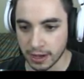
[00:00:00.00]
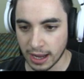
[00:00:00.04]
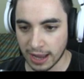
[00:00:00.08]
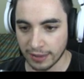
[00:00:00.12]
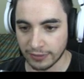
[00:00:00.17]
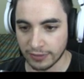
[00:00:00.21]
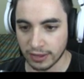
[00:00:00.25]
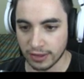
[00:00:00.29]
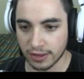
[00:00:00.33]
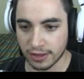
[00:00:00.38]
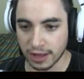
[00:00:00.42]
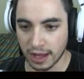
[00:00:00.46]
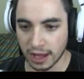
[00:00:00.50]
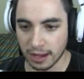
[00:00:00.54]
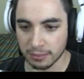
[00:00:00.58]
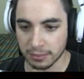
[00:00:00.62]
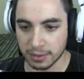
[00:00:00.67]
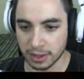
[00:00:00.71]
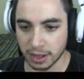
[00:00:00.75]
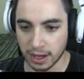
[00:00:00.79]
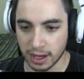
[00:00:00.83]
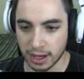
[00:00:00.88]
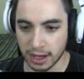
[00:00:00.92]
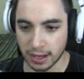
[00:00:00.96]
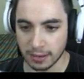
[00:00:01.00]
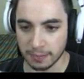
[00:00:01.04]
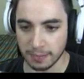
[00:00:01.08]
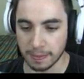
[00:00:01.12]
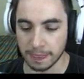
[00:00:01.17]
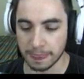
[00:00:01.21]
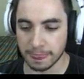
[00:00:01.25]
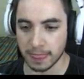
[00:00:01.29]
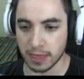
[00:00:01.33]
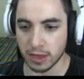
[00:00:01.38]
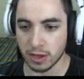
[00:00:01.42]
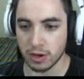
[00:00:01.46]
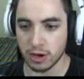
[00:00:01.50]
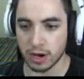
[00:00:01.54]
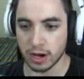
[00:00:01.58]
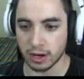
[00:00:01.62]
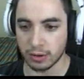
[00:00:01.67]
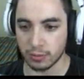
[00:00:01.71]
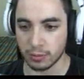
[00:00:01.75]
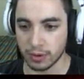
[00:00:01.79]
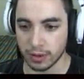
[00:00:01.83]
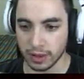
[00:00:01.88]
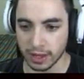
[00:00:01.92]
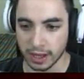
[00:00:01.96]
At the same time, you got
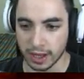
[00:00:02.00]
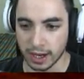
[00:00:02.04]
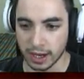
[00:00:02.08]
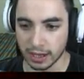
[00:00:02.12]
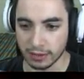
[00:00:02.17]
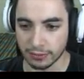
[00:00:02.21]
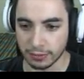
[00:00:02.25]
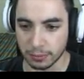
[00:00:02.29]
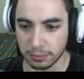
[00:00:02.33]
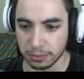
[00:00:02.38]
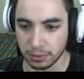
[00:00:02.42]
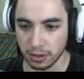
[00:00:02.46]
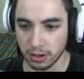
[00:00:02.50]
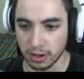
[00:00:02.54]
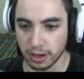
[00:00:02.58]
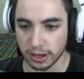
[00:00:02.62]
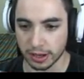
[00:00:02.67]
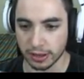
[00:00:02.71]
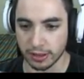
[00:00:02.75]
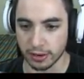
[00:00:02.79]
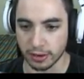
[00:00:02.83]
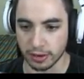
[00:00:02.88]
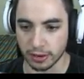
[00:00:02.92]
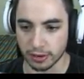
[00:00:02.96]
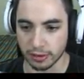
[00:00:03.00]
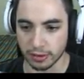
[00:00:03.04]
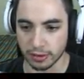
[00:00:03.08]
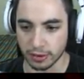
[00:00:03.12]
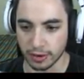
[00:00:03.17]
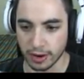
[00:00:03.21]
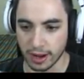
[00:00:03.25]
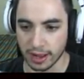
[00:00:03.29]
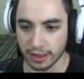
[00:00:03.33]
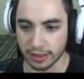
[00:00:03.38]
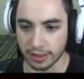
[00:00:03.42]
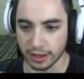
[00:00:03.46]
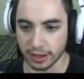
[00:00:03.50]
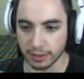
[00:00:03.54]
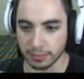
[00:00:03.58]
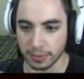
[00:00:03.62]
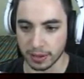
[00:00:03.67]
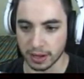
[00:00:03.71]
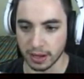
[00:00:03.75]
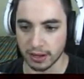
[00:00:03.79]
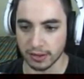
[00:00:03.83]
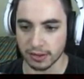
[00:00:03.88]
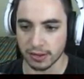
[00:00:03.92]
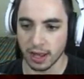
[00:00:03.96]
to really kind of applaud their their ethic
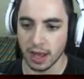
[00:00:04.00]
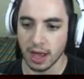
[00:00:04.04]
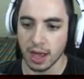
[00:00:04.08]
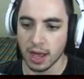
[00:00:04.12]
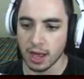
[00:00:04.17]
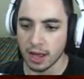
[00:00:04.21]
because